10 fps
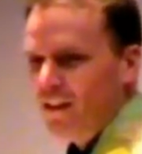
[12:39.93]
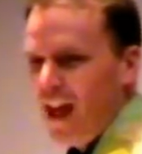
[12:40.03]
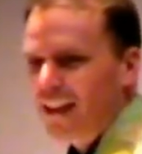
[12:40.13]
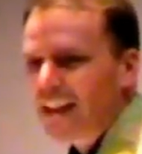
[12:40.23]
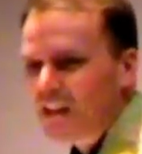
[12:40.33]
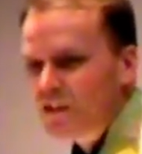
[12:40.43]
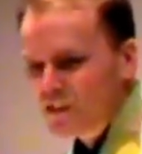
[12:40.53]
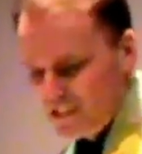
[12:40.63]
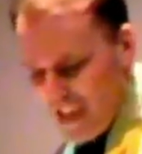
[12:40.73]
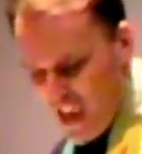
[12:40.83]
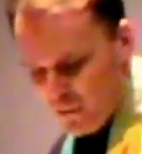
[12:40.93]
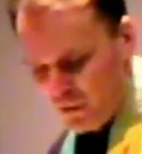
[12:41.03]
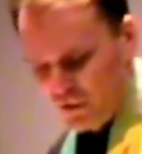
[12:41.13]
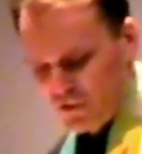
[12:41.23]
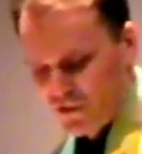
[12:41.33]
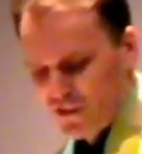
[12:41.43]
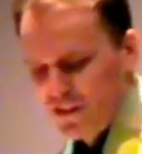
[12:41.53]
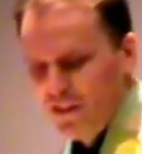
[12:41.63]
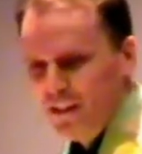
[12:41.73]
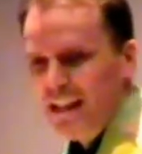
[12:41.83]
at kitchen tables,
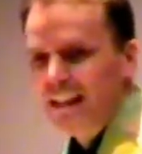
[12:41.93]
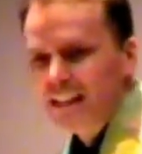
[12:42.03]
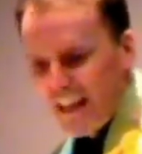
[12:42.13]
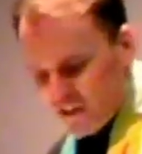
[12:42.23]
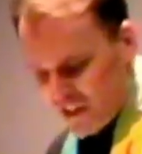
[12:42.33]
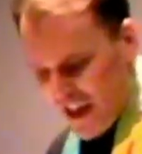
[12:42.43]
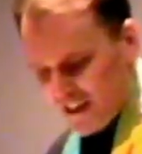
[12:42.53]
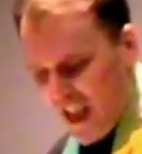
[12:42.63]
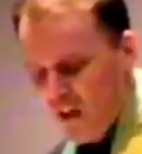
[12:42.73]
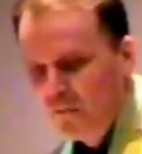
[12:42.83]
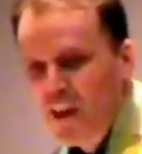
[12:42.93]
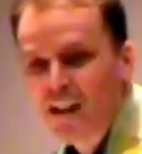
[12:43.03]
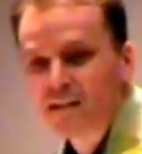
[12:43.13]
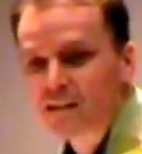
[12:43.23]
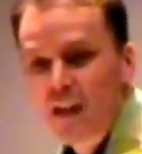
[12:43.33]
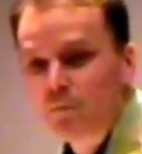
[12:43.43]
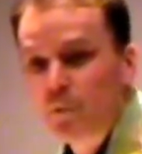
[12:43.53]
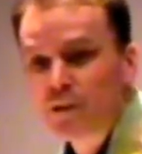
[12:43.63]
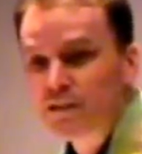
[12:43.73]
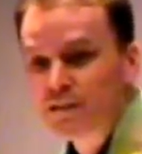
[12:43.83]
in internet cafes and
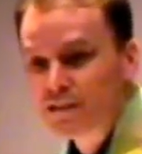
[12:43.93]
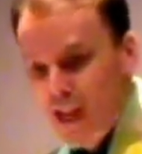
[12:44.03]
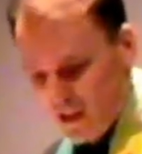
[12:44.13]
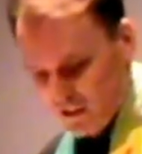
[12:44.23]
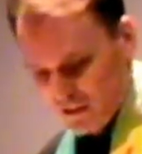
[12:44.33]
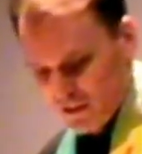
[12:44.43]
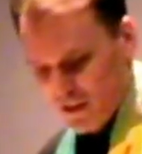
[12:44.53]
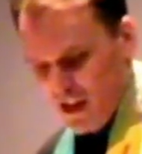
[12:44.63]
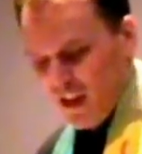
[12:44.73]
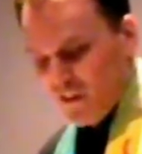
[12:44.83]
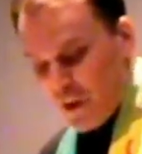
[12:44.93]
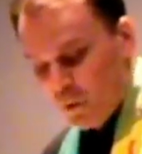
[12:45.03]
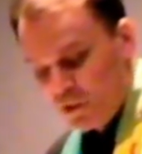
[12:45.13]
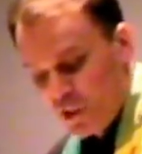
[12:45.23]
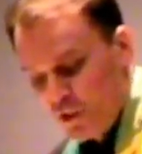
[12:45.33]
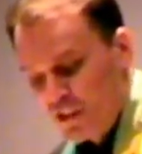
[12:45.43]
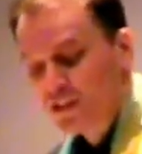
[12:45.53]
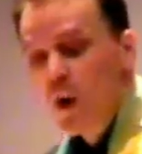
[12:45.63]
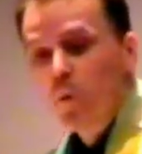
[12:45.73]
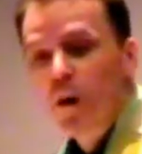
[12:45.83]
prison cells. They will do
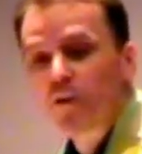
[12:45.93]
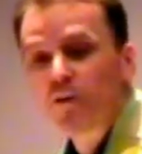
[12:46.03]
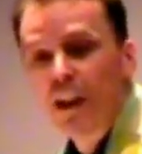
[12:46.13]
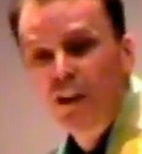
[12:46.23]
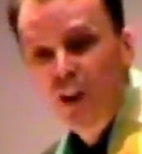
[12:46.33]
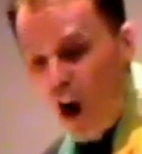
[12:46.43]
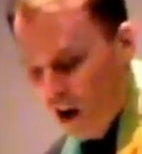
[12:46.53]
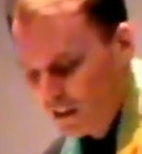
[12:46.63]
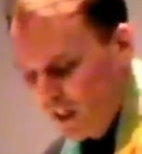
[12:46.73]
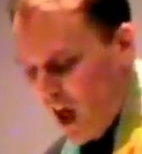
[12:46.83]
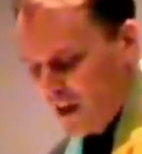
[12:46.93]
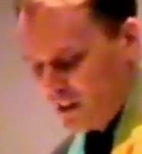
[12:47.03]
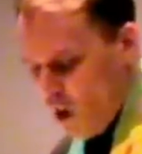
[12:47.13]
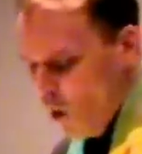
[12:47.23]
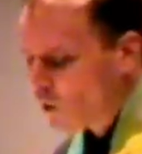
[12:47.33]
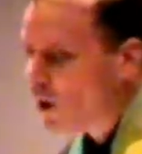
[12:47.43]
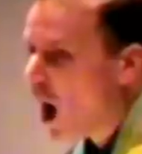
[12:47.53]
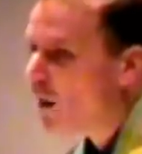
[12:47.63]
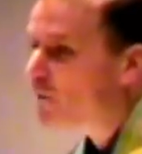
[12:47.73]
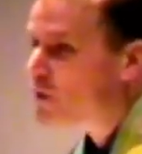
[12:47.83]
this whether they are online or
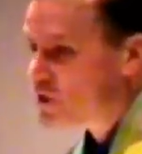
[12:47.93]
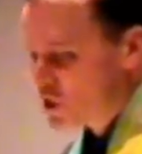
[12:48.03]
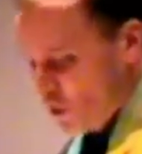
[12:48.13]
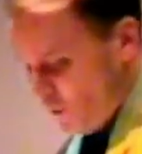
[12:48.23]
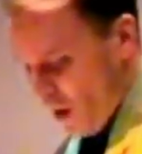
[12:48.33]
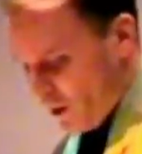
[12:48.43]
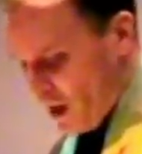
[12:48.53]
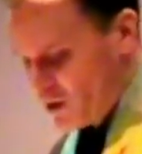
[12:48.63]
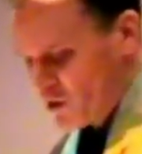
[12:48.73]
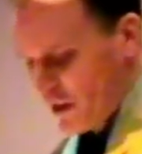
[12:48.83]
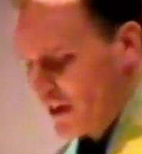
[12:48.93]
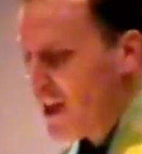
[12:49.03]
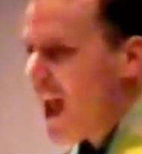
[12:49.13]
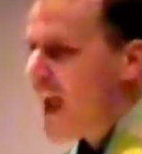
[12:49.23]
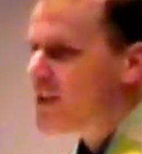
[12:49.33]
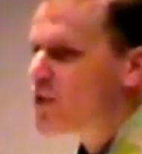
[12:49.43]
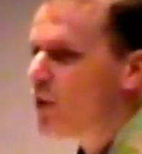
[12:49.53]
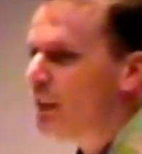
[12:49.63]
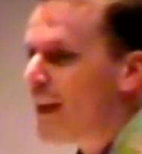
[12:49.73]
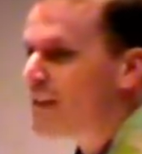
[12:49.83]
off to serve our country. And
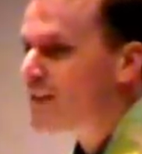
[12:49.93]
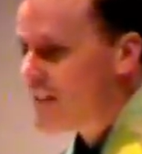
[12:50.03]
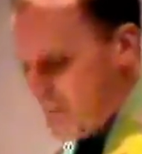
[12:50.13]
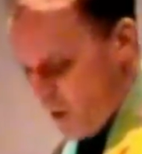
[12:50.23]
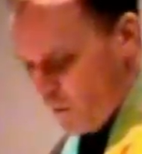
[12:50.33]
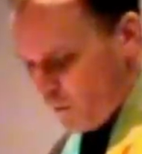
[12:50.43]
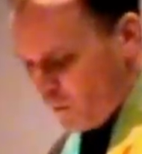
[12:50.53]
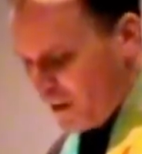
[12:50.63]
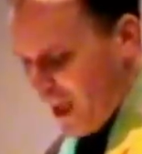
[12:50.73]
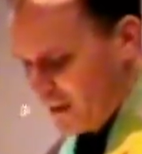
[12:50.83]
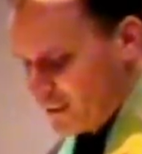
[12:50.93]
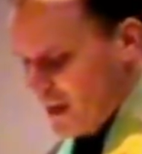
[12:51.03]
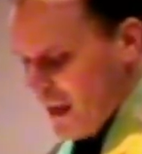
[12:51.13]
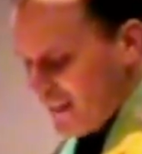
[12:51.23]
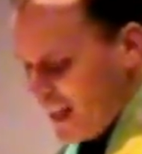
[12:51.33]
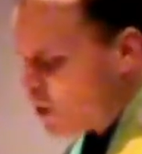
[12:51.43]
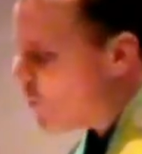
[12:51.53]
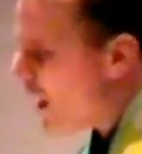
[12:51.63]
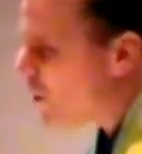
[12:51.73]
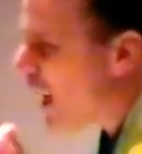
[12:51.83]
so let us never forget that
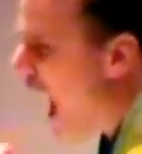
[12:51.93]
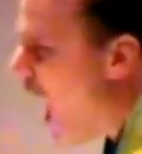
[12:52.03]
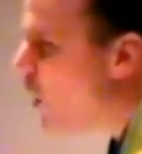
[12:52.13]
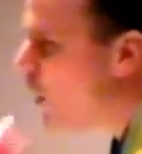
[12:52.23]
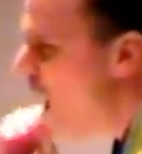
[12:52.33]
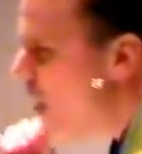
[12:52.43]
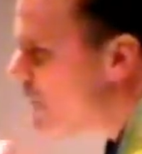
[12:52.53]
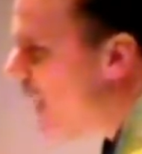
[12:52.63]
no matter how